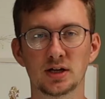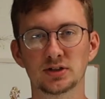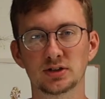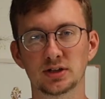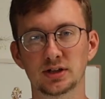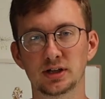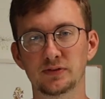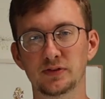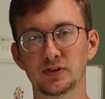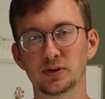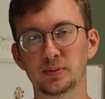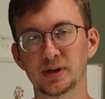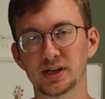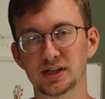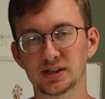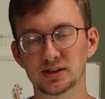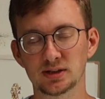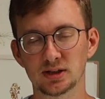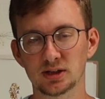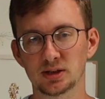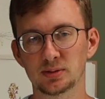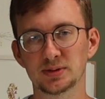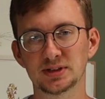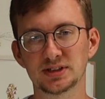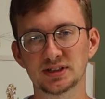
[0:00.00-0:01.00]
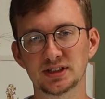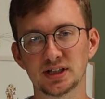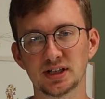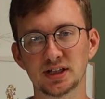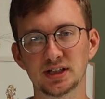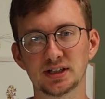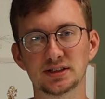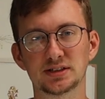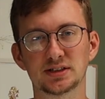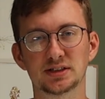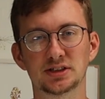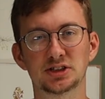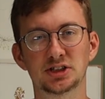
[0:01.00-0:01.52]
So I definitely make a ton of
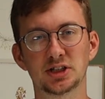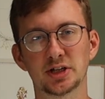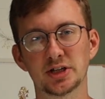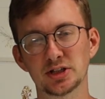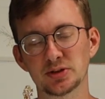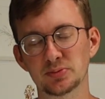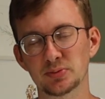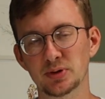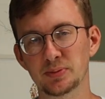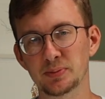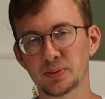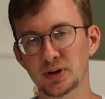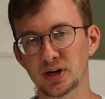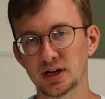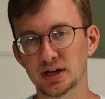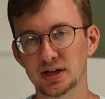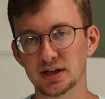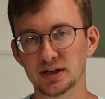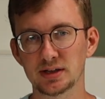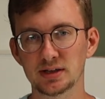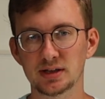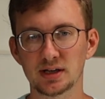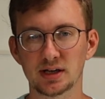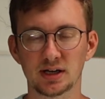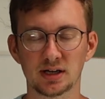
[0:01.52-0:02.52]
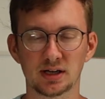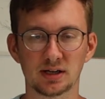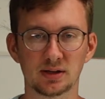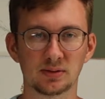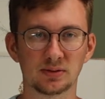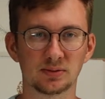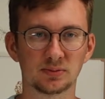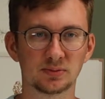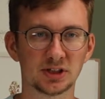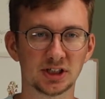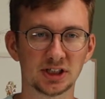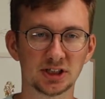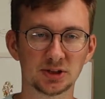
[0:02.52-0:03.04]
mistakes and change my mind
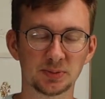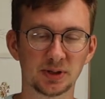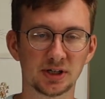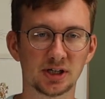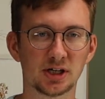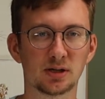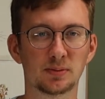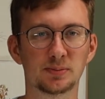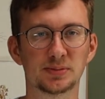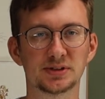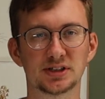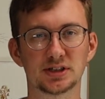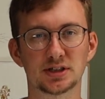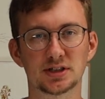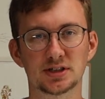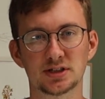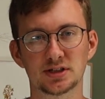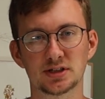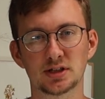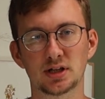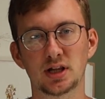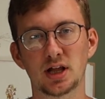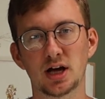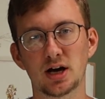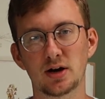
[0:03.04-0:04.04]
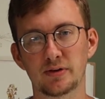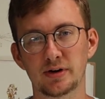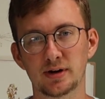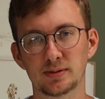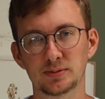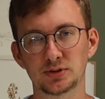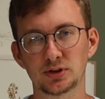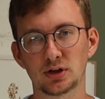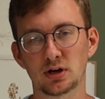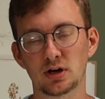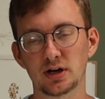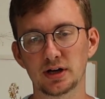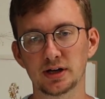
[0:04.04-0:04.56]
and change my compositions a lot when I'm
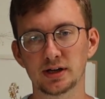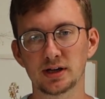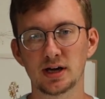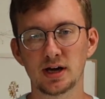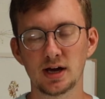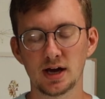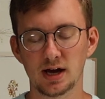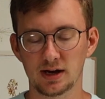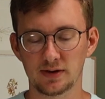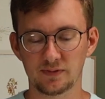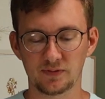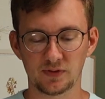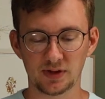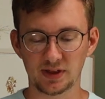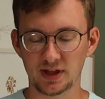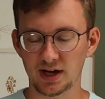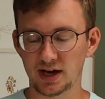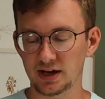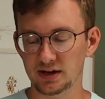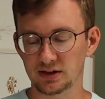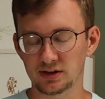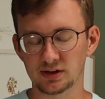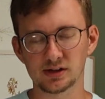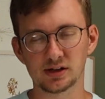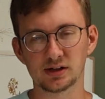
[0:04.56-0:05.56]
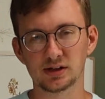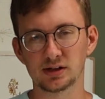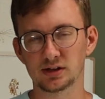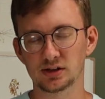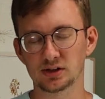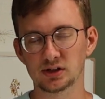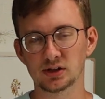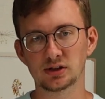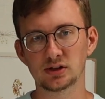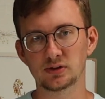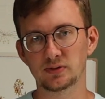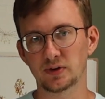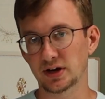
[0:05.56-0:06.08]
drawing, and for that you're going to need a
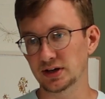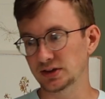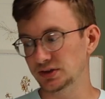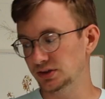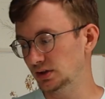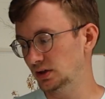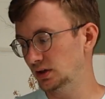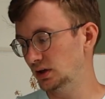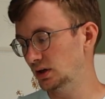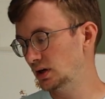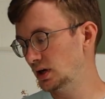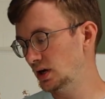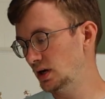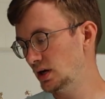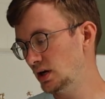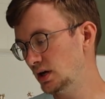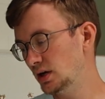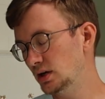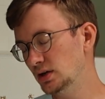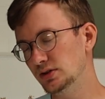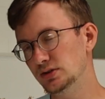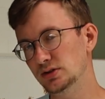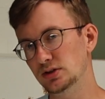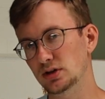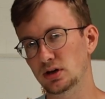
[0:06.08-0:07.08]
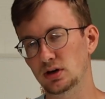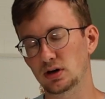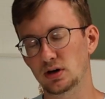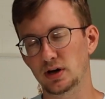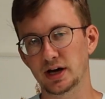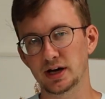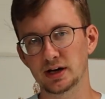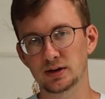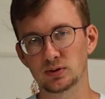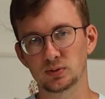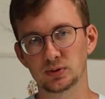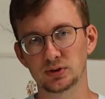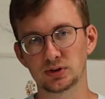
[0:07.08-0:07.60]
good eraser. So
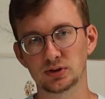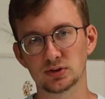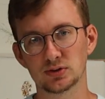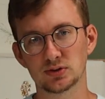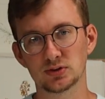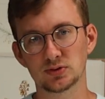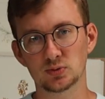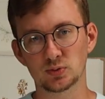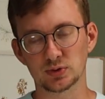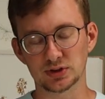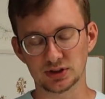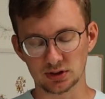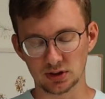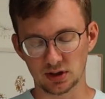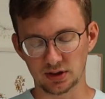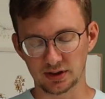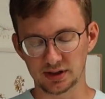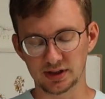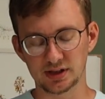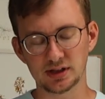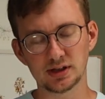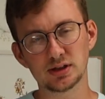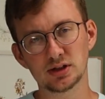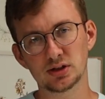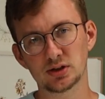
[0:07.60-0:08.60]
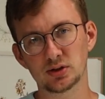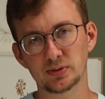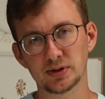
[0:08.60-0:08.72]
I will use what's called a kneaded